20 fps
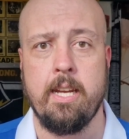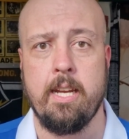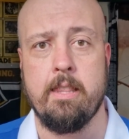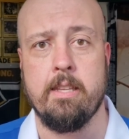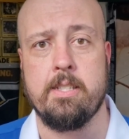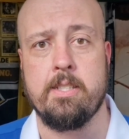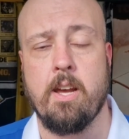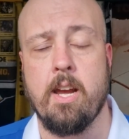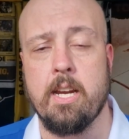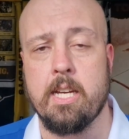in
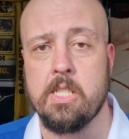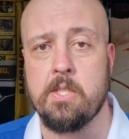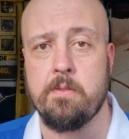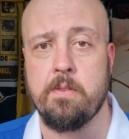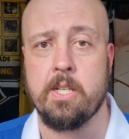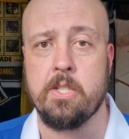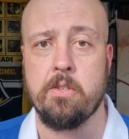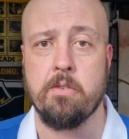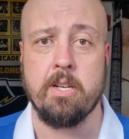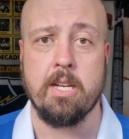the Tigers'
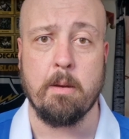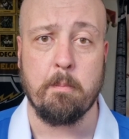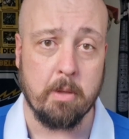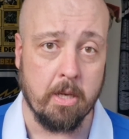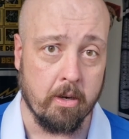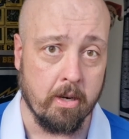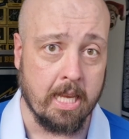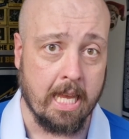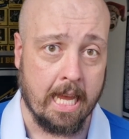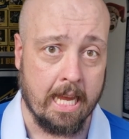victory up
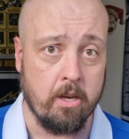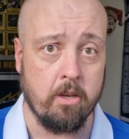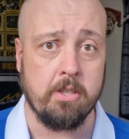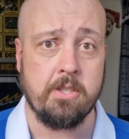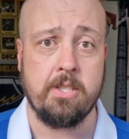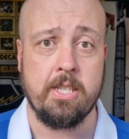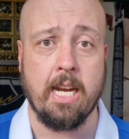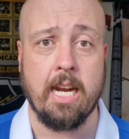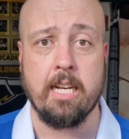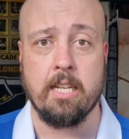there at KO
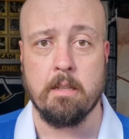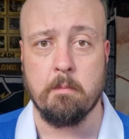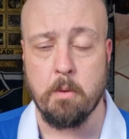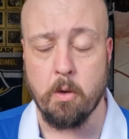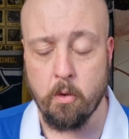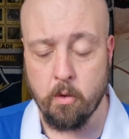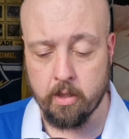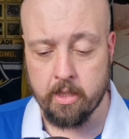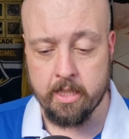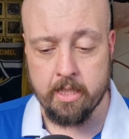Stadium
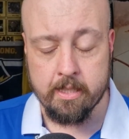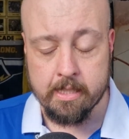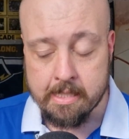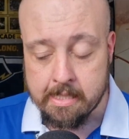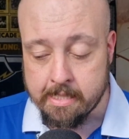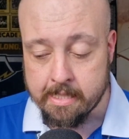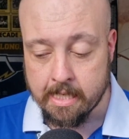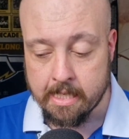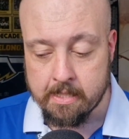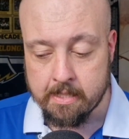earlier this
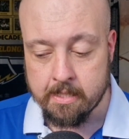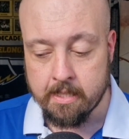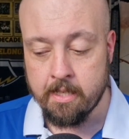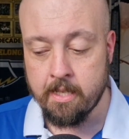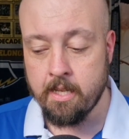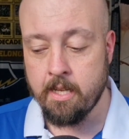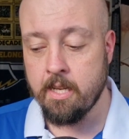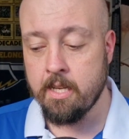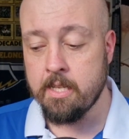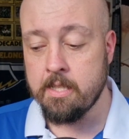season.
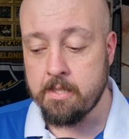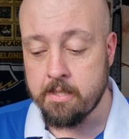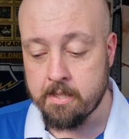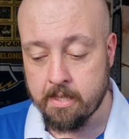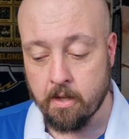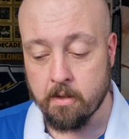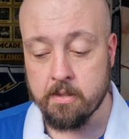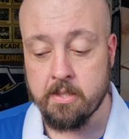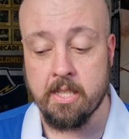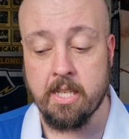
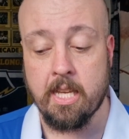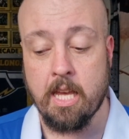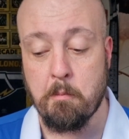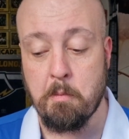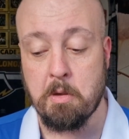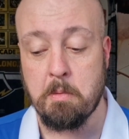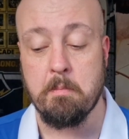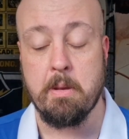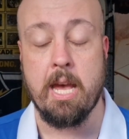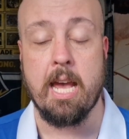Skelton
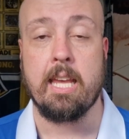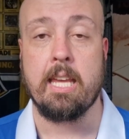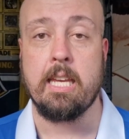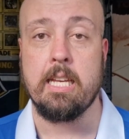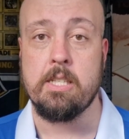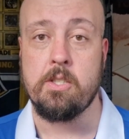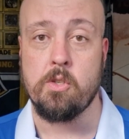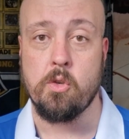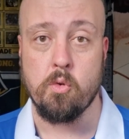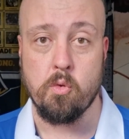coming back
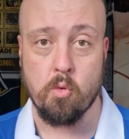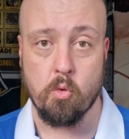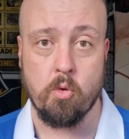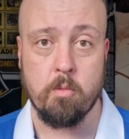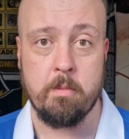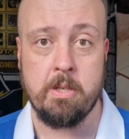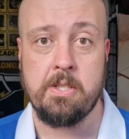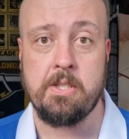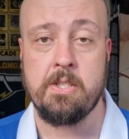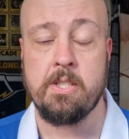is
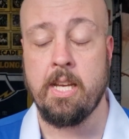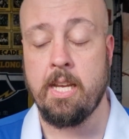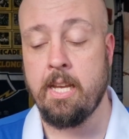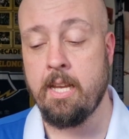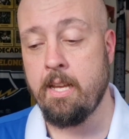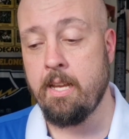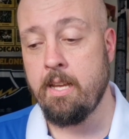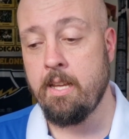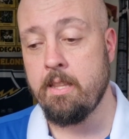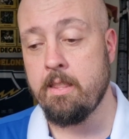enormous.
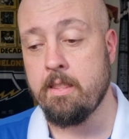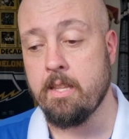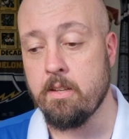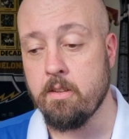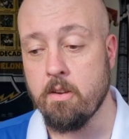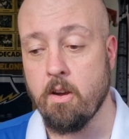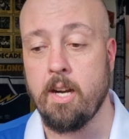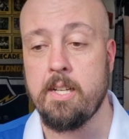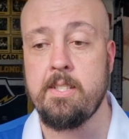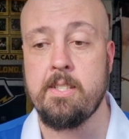The
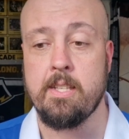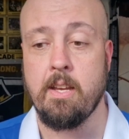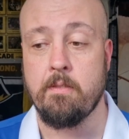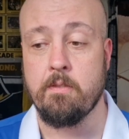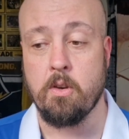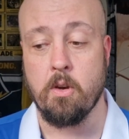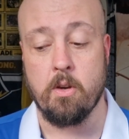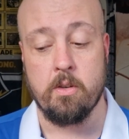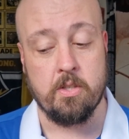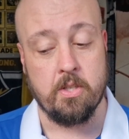Knights,
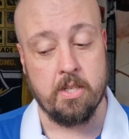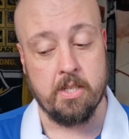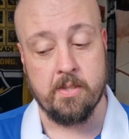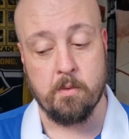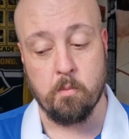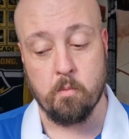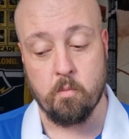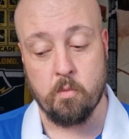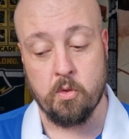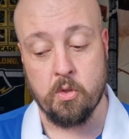they've got
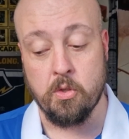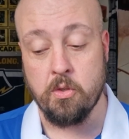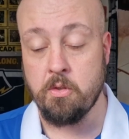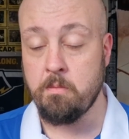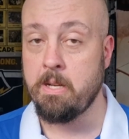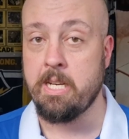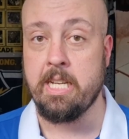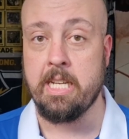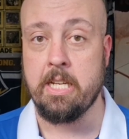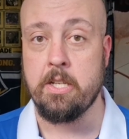just too
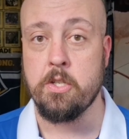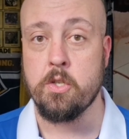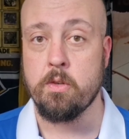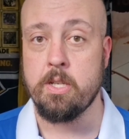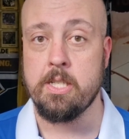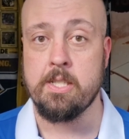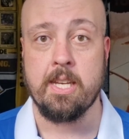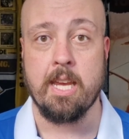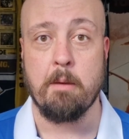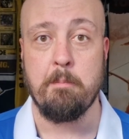many
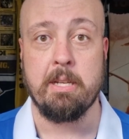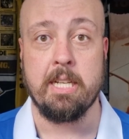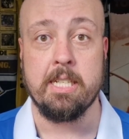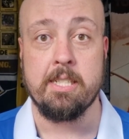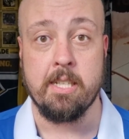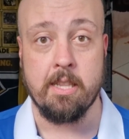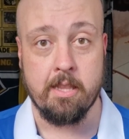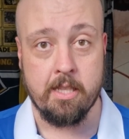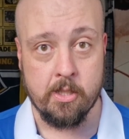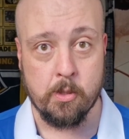injuries coming
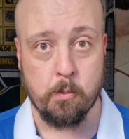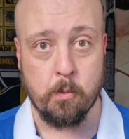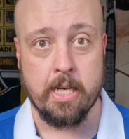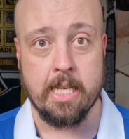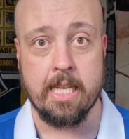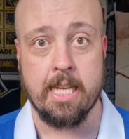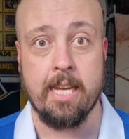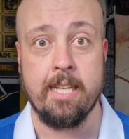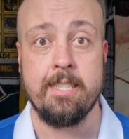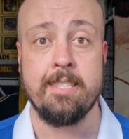into this
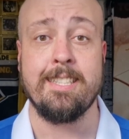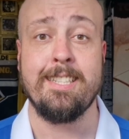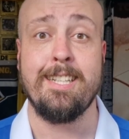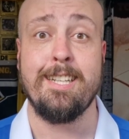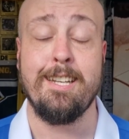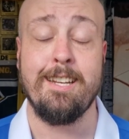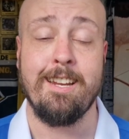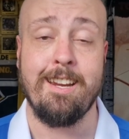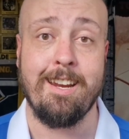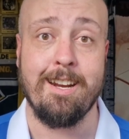weekend,
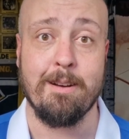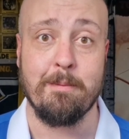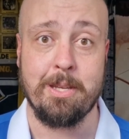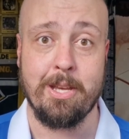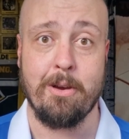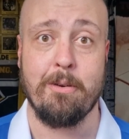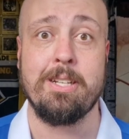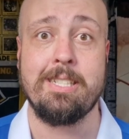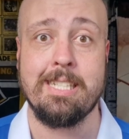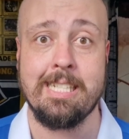and I'm
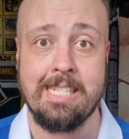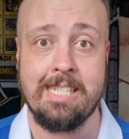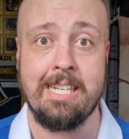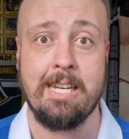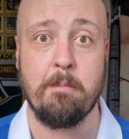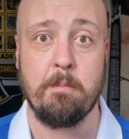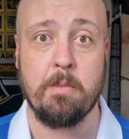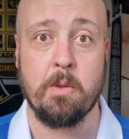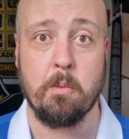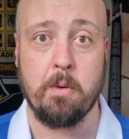going to
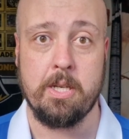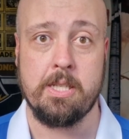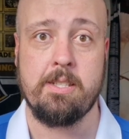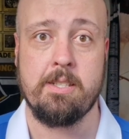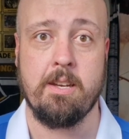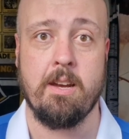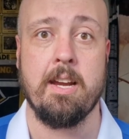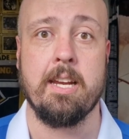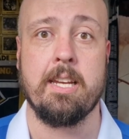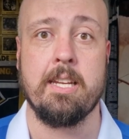tip the West
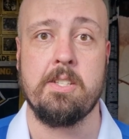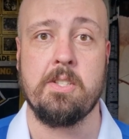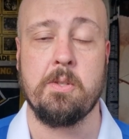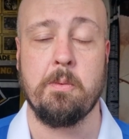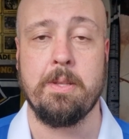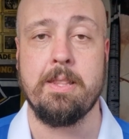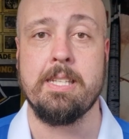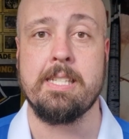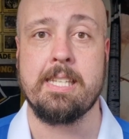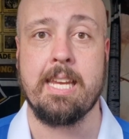Tigers
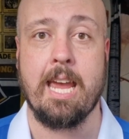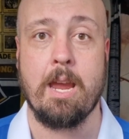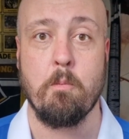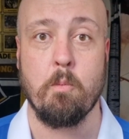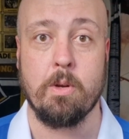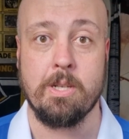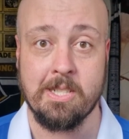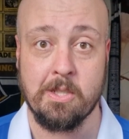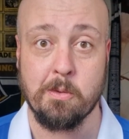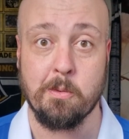to win this
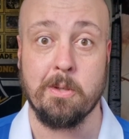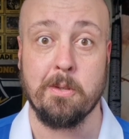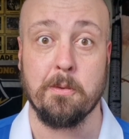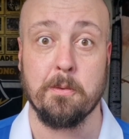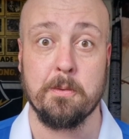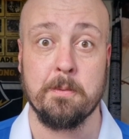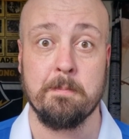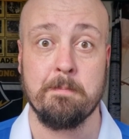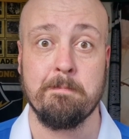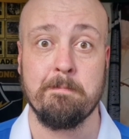game
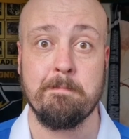1-12.